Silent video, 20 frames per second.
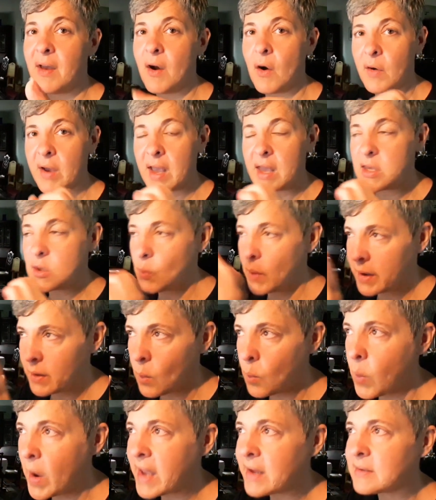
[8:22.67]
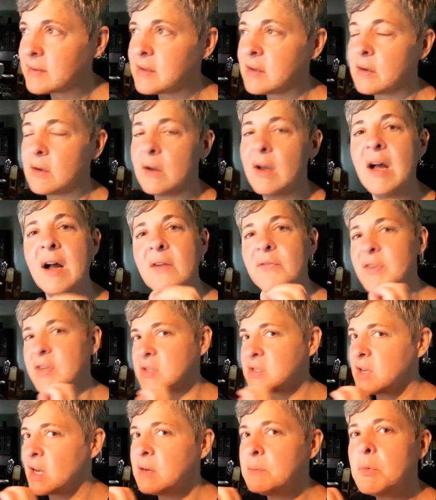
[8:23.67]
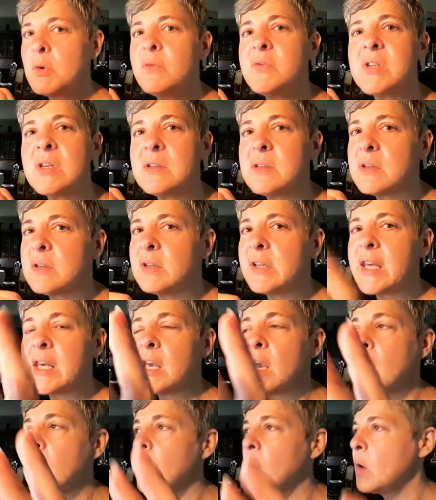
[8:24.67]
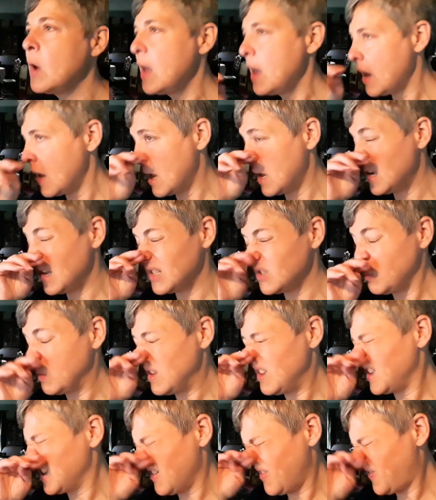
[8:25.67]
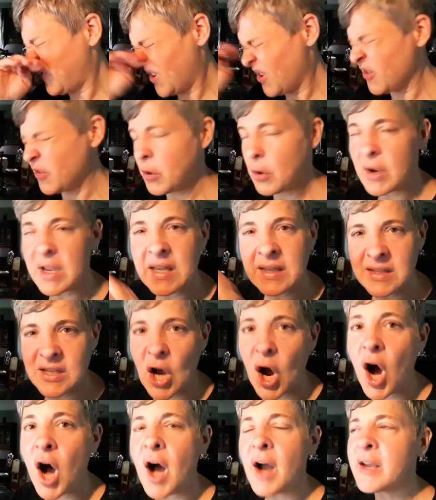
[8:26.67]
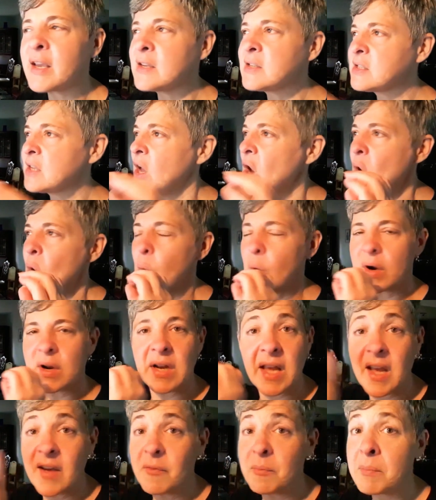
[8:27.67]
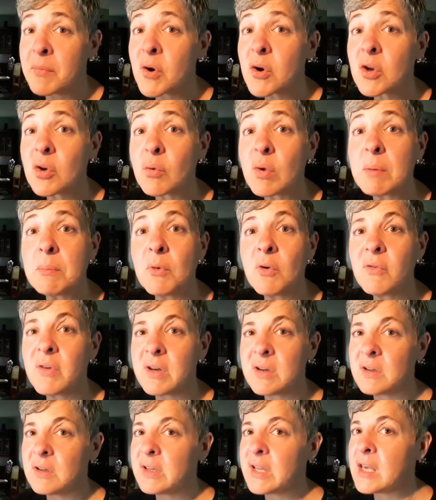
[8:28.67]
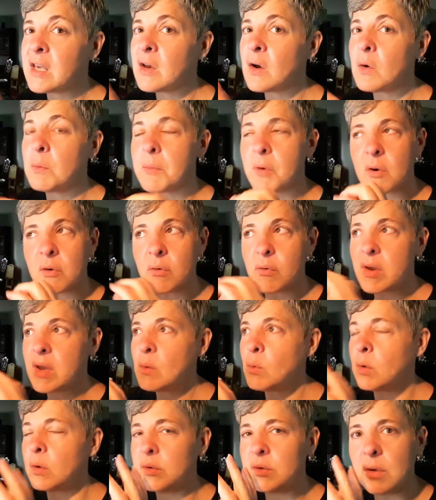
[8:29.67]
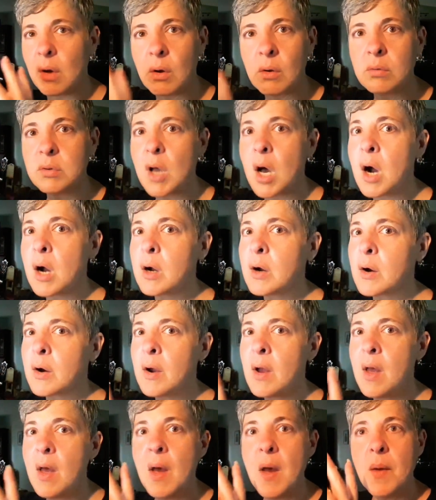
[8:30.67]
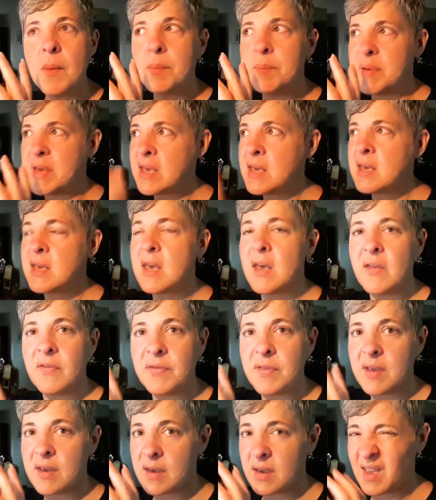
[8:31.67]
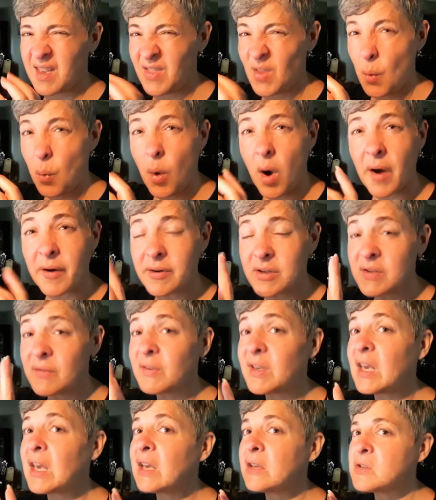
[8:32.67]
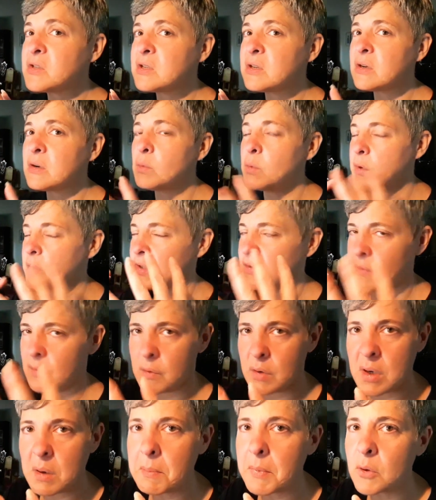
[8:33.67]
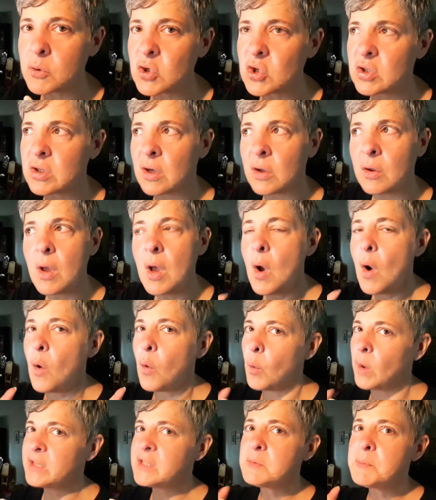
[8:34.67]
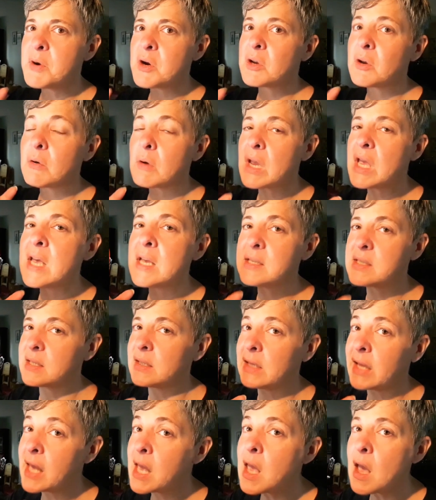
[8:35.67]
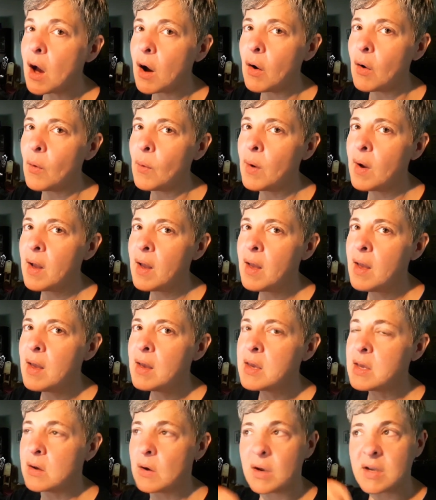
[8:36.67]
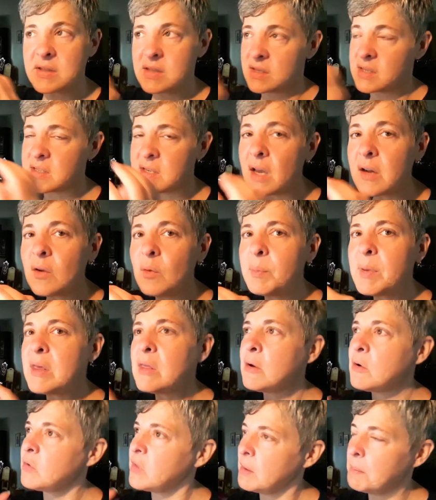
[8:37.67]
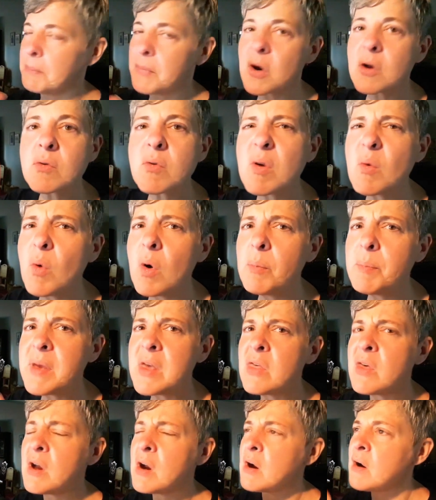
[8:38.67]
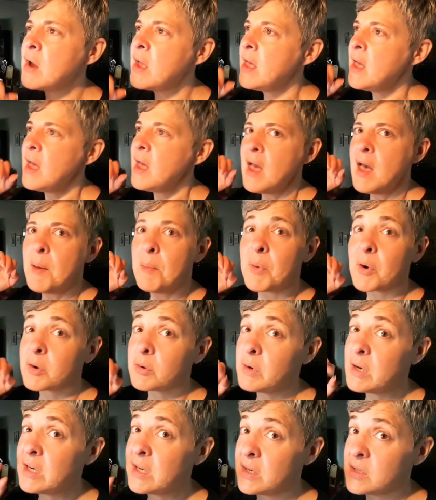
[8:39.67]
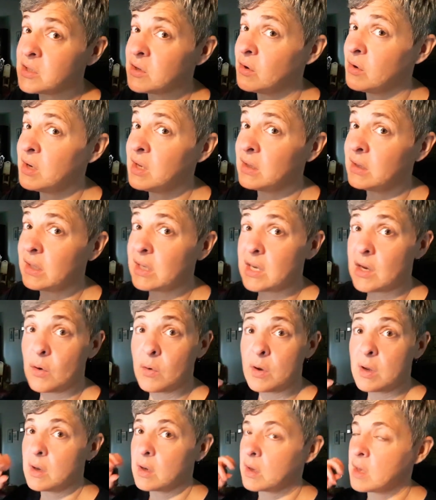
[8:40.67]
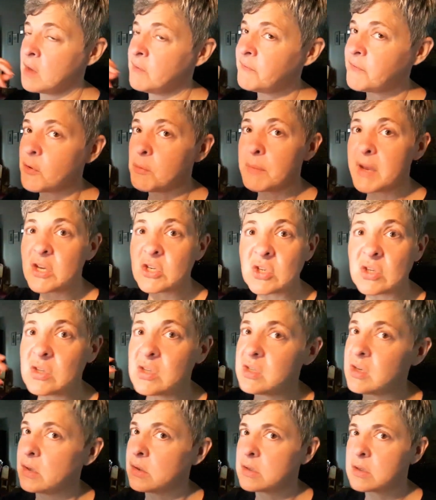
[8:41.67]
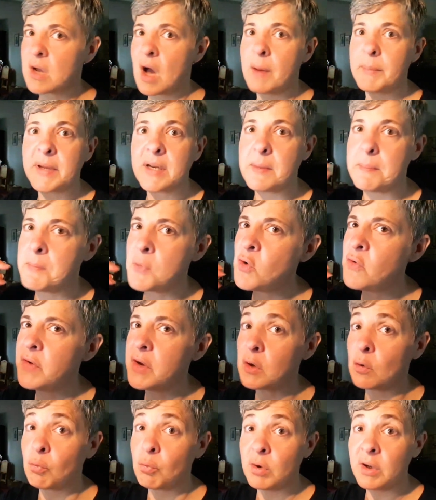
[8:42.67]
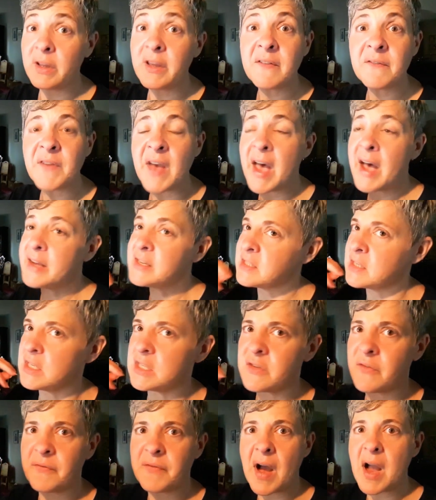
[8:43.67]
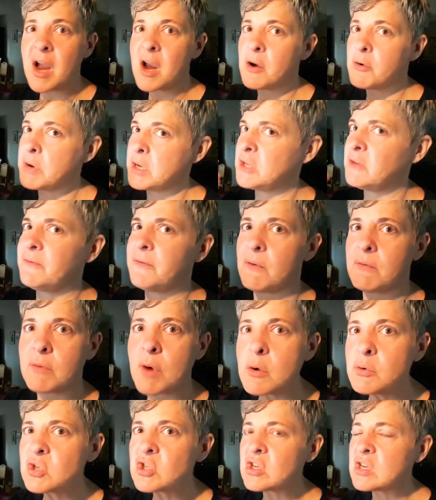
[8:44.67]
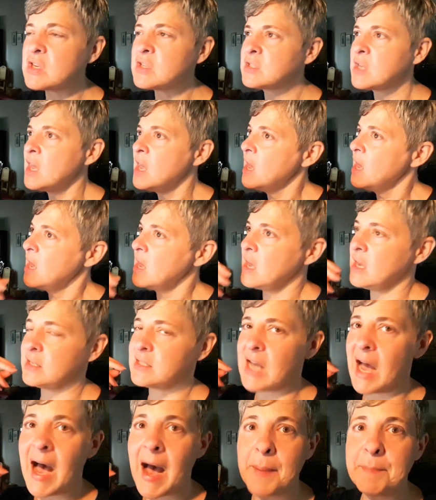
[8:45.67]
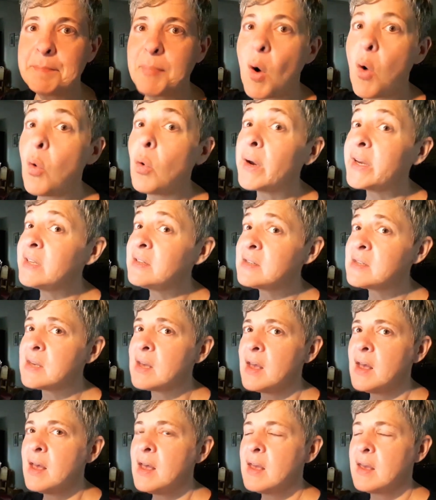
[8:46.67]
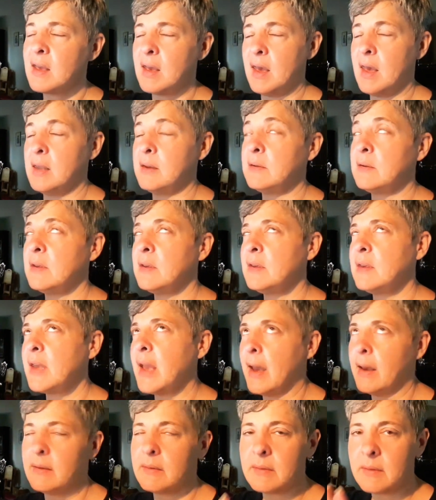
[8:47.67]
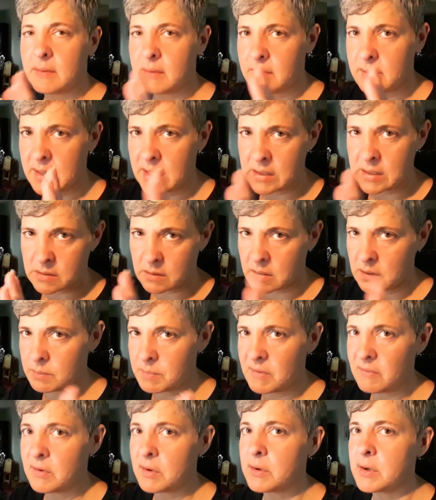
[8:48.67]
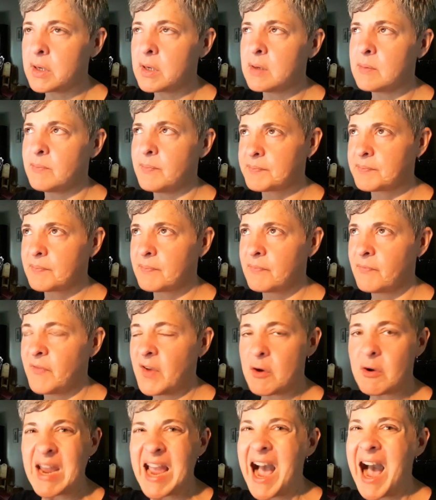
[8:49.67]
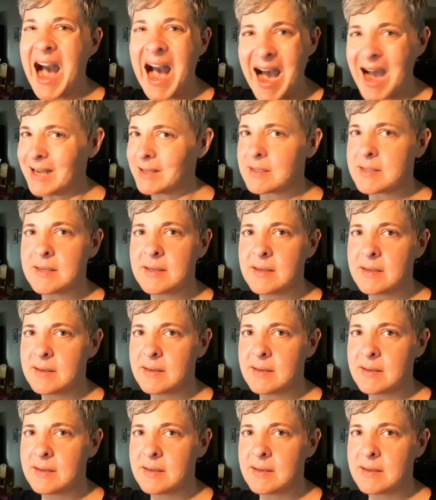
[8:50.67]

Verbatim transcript: Okay, you want to wait until the sun moves into Leo. And as we get further into August, we're going to have Mercury move into Leo. Mercury will no longer be in the in the waters of Cancer where it's very emotional. Once Mercury hits Leo, you know, because the sun will be there, then Mercury will be there. Mercury does good in Leo. Information starts coming and moving really fast. It's fiery, it's ferocious, it's on point, and yeah, things are going to be very, very hot